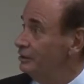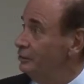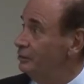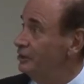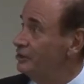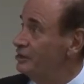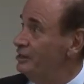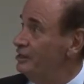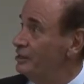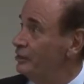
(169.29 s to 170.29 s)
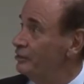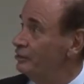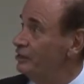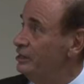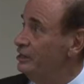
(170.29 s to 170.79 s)
You can see the
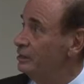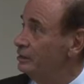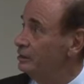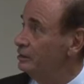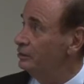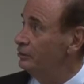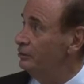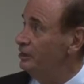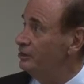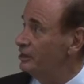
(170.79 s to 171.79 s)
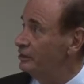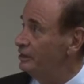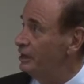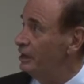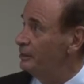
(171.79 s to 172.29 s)
others here. Greece at the
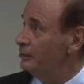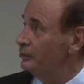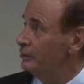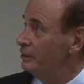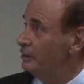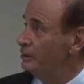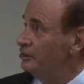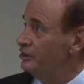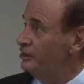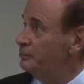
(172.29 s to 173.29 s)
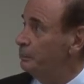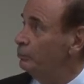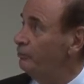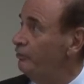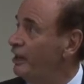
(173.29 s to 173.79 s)
time had a
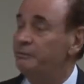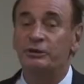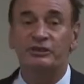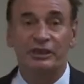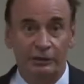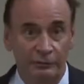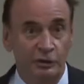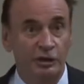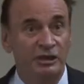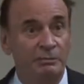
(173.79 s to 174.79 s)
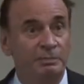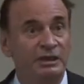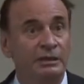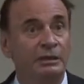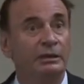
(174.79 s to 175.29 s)
6.5% of
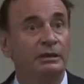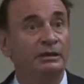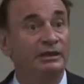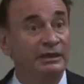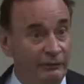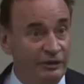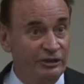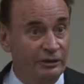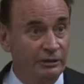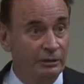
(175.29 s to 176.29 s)
GDP deficit.